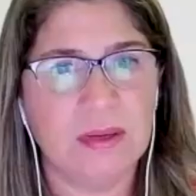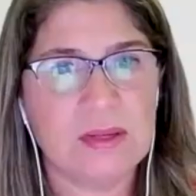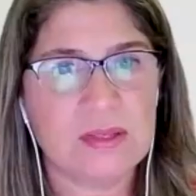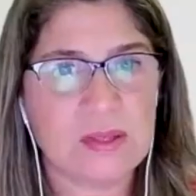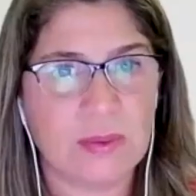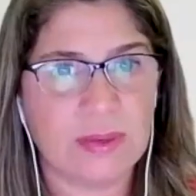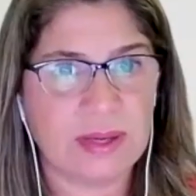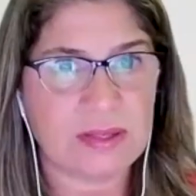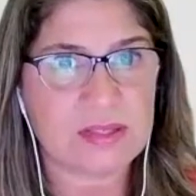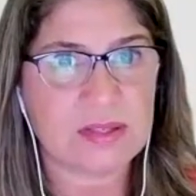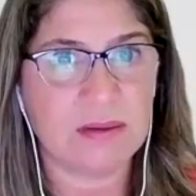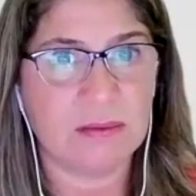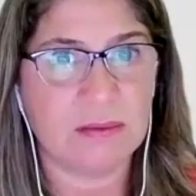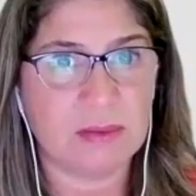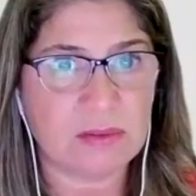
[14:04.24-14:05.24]
So I guess
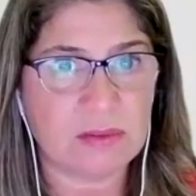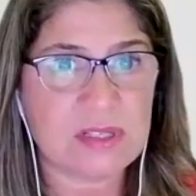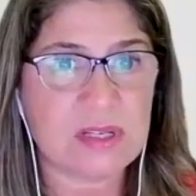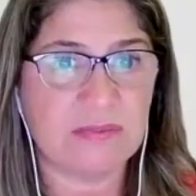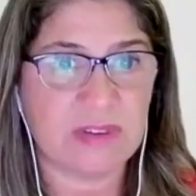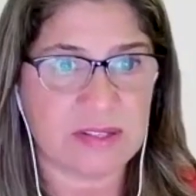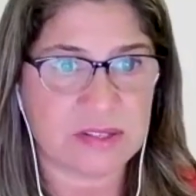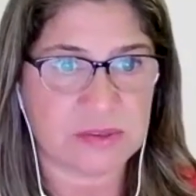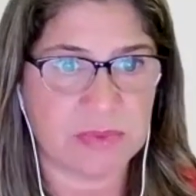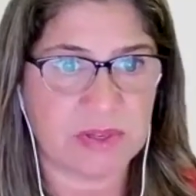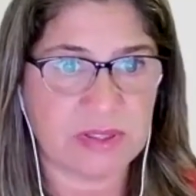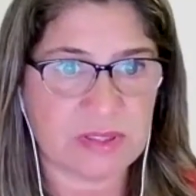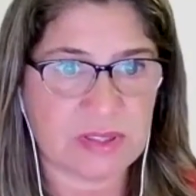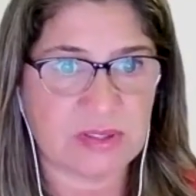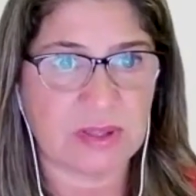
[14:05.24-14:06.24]
there is an
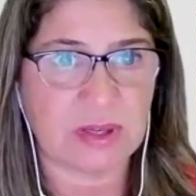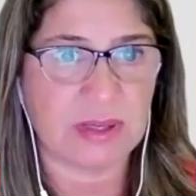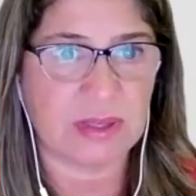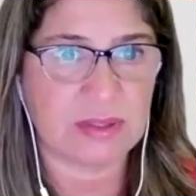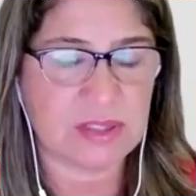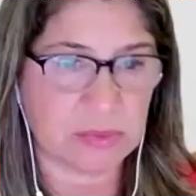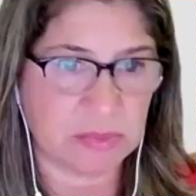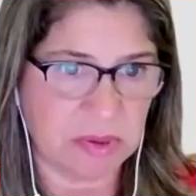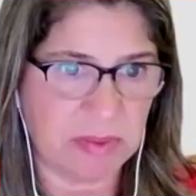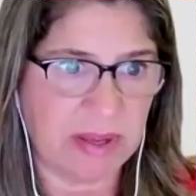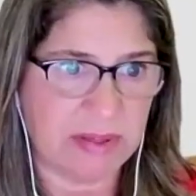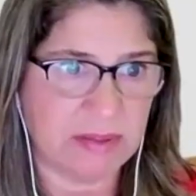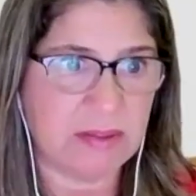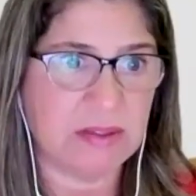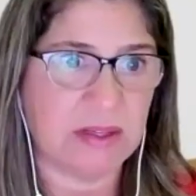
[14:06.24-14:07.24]
investment to be
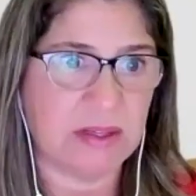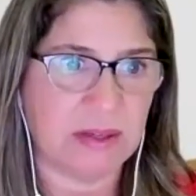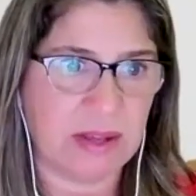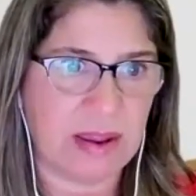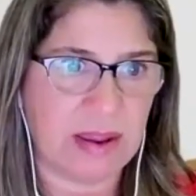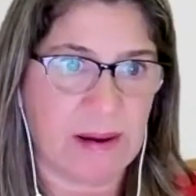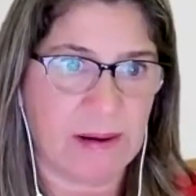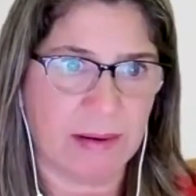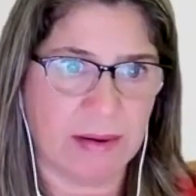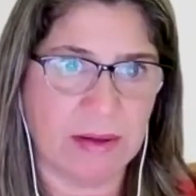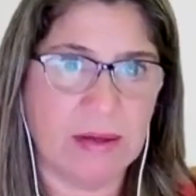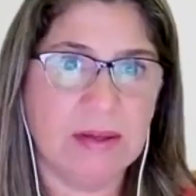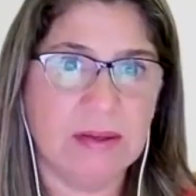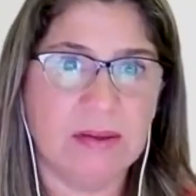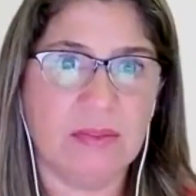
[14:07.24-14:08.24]
made in AI.
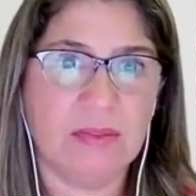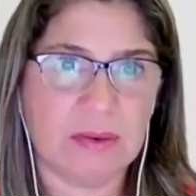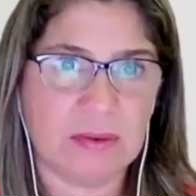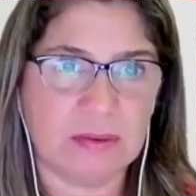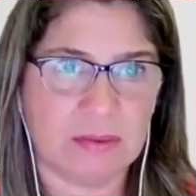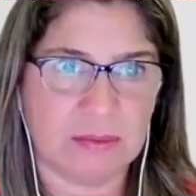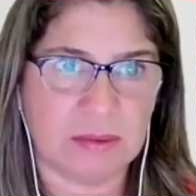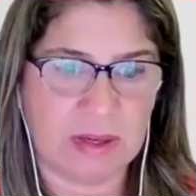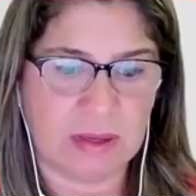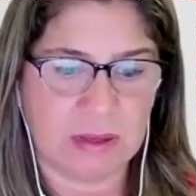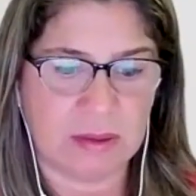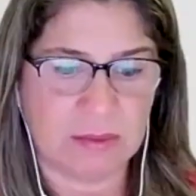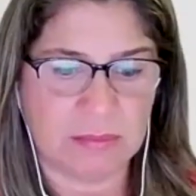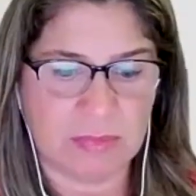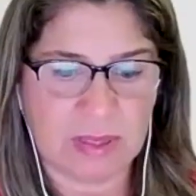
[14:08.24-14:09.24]
The
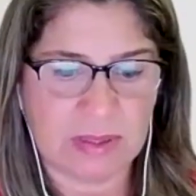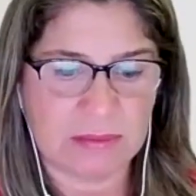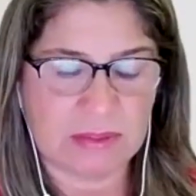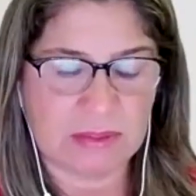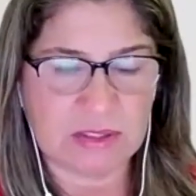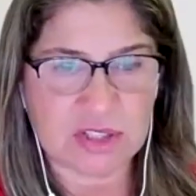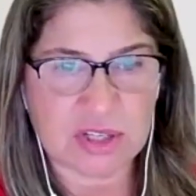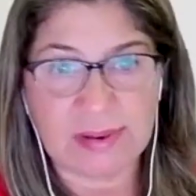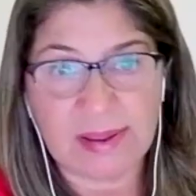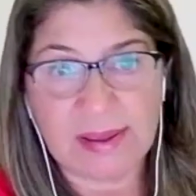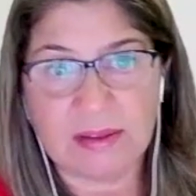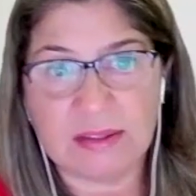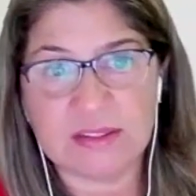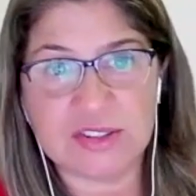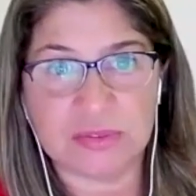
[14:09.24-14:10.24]

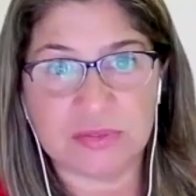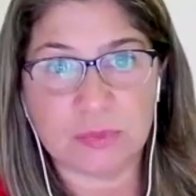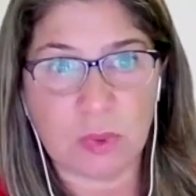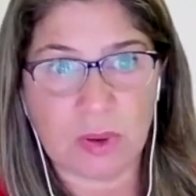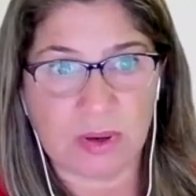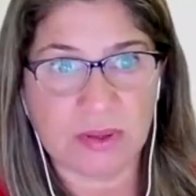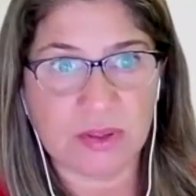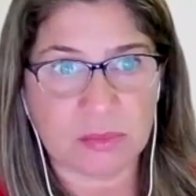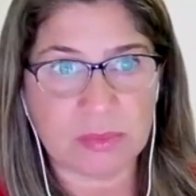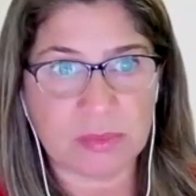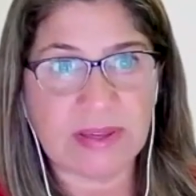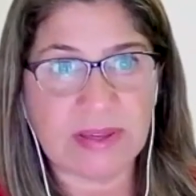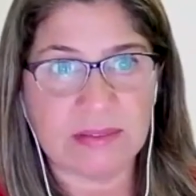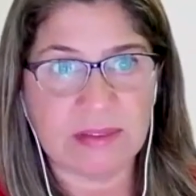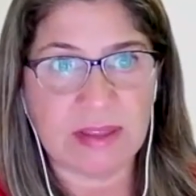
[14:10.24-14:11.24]
intentionality of where you're
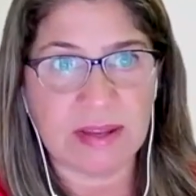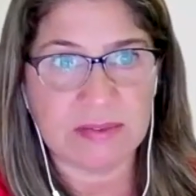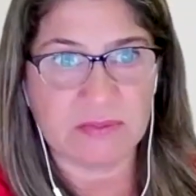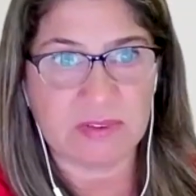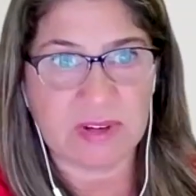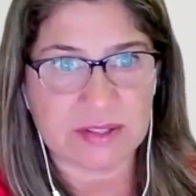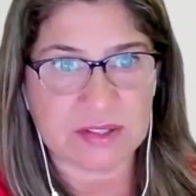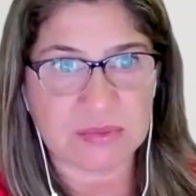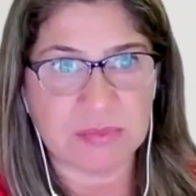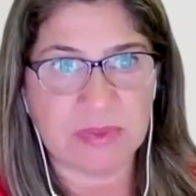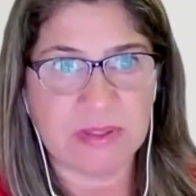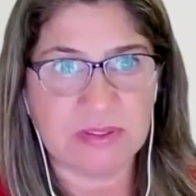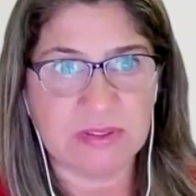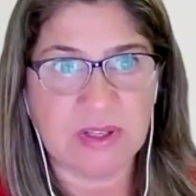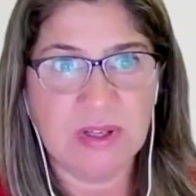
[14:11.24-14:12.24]
making that
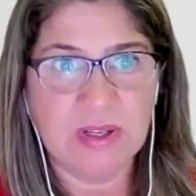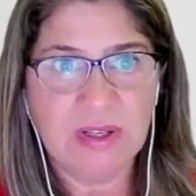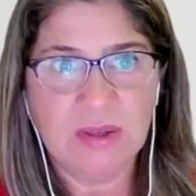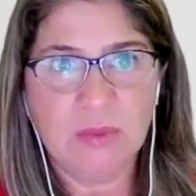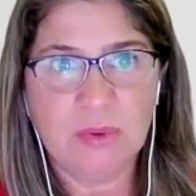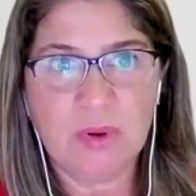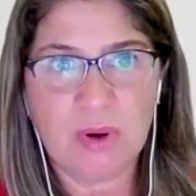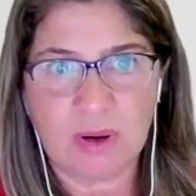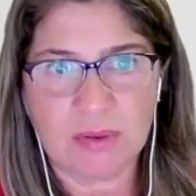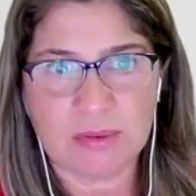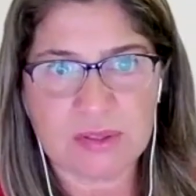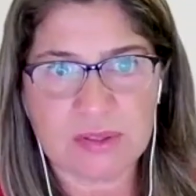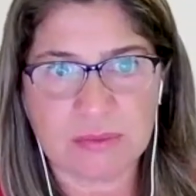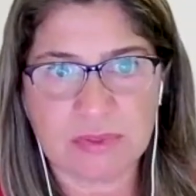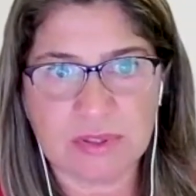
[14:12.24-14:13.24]
investment will
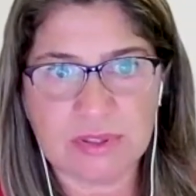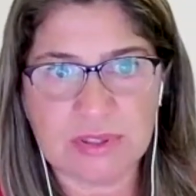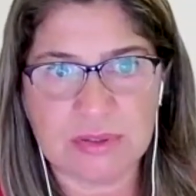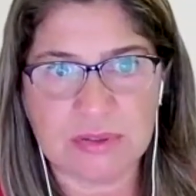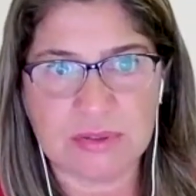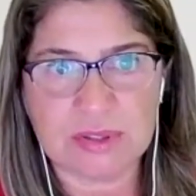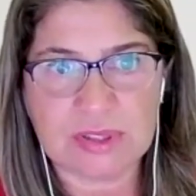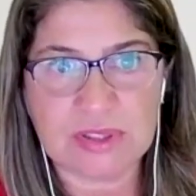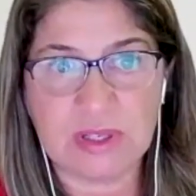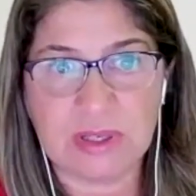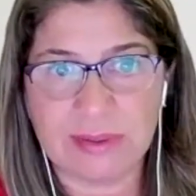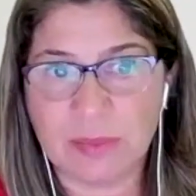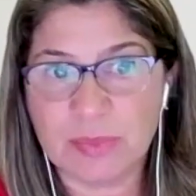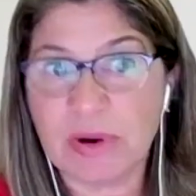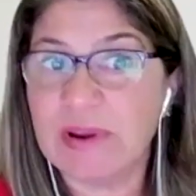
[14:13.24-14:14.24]
also reduce the
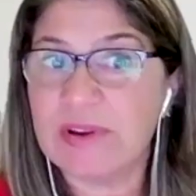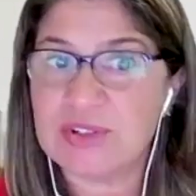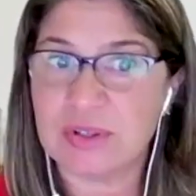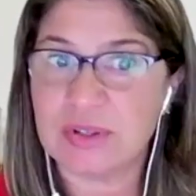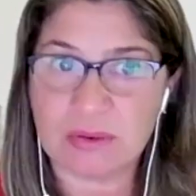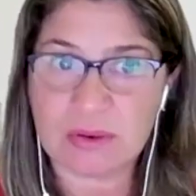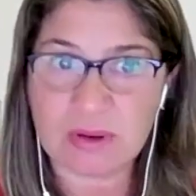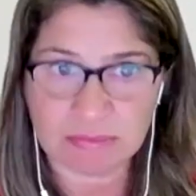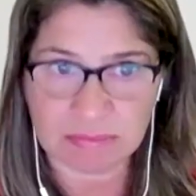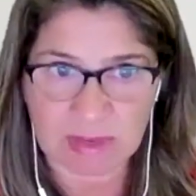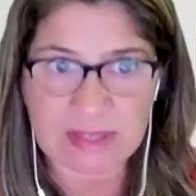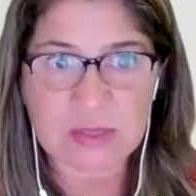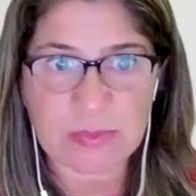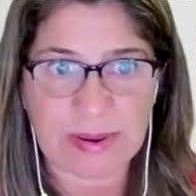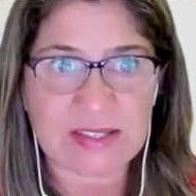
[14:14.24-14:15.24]
operational
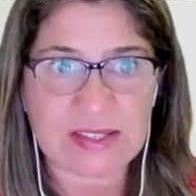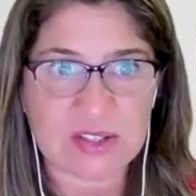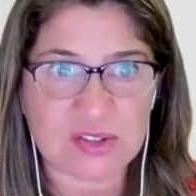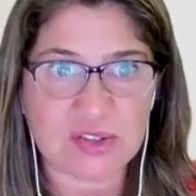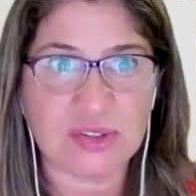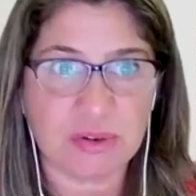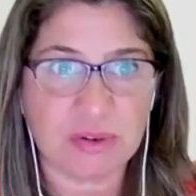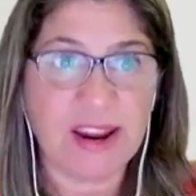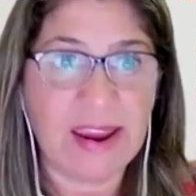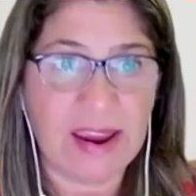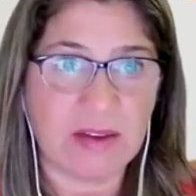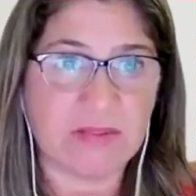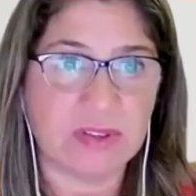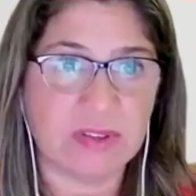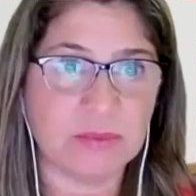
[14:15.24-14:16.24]
expenses that you're
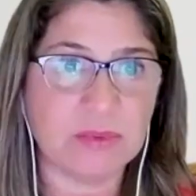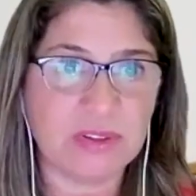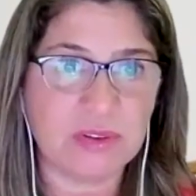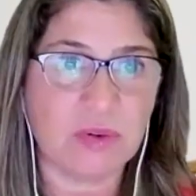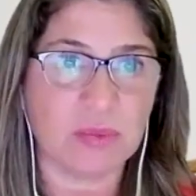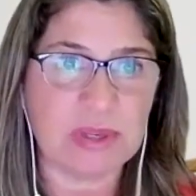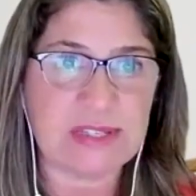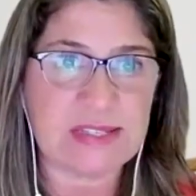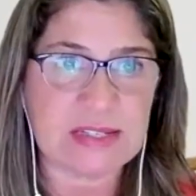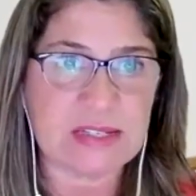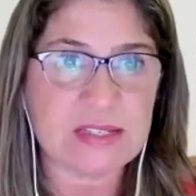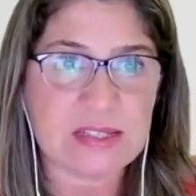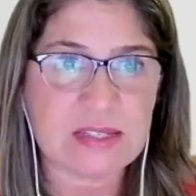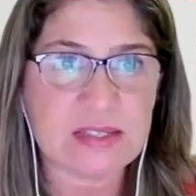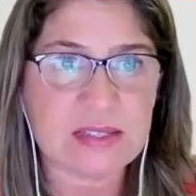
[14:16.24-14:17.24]
having with your
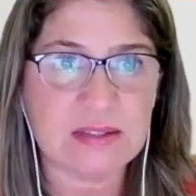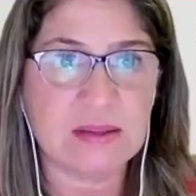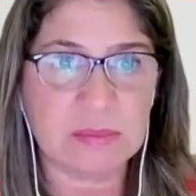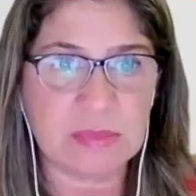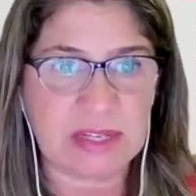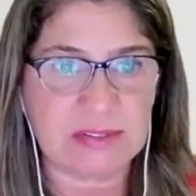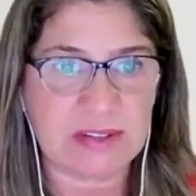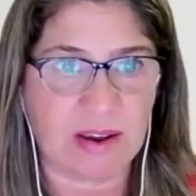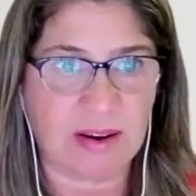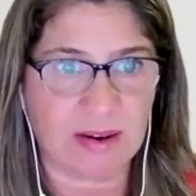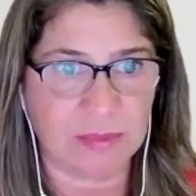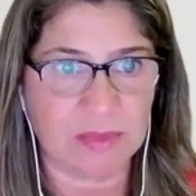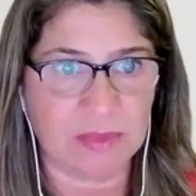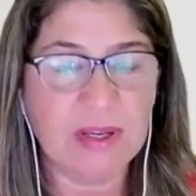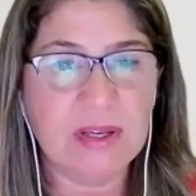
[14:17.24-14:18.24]
businesses in the
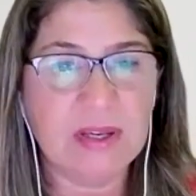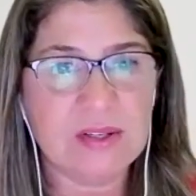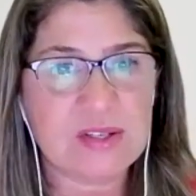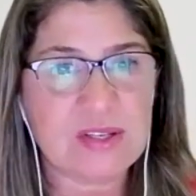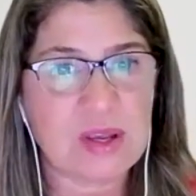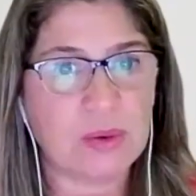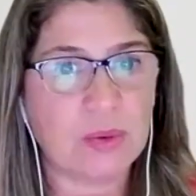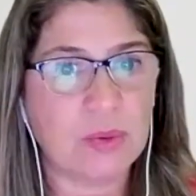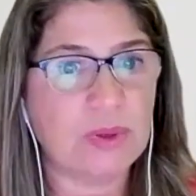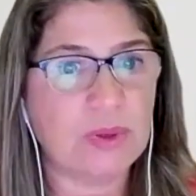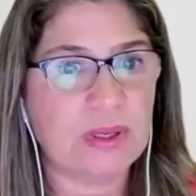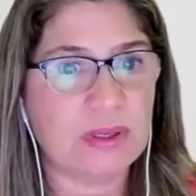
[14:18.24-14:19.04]
meantime. So